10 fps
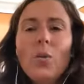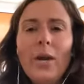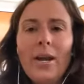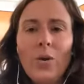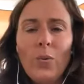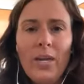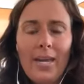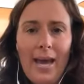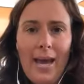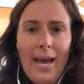where
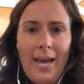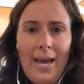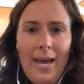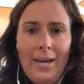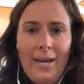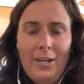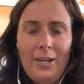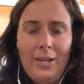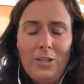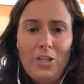we
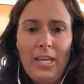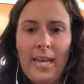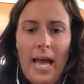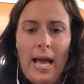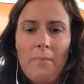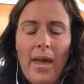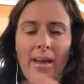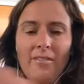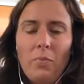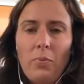actually
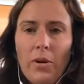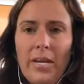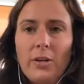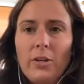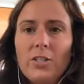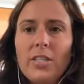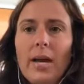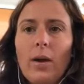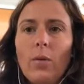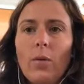have
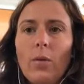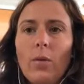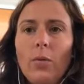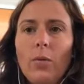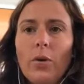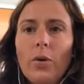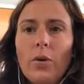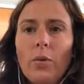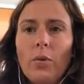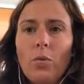breeders that we
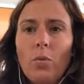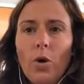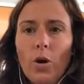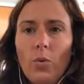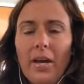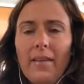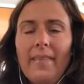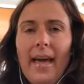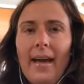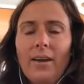work with
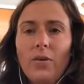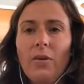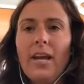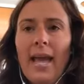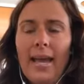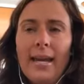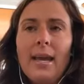that create